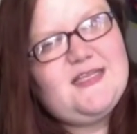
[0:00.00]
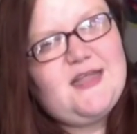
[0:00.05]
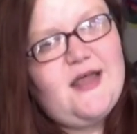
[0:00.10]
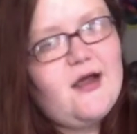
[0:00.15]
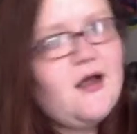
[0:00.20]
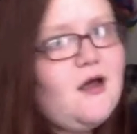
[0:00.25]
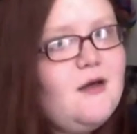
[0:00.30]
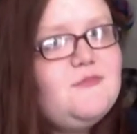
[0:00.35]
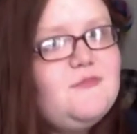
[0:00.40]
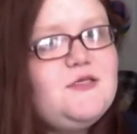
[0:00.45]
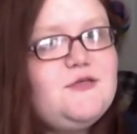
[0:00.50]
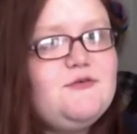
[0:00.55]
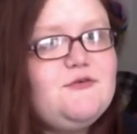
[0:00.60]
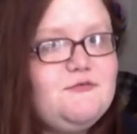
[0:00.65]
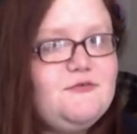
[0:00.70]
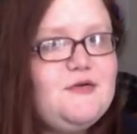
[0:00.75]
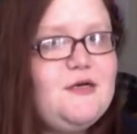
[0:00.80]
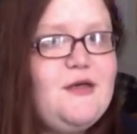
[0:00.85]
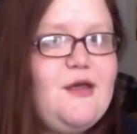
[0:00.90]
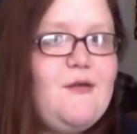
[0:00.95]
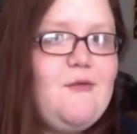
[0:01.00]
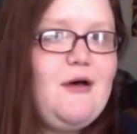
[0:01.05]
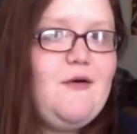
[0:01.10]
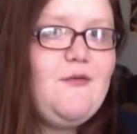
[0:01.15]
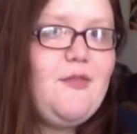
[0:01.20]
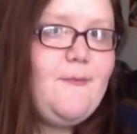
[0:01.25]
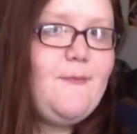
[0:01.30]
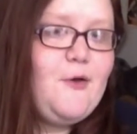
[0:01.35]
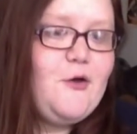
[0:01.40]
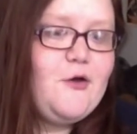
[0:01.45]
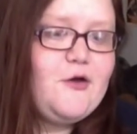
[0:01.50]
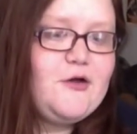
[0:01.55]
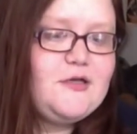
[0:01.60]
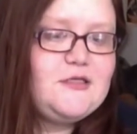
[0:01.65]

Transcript: and that comes through really well in the book.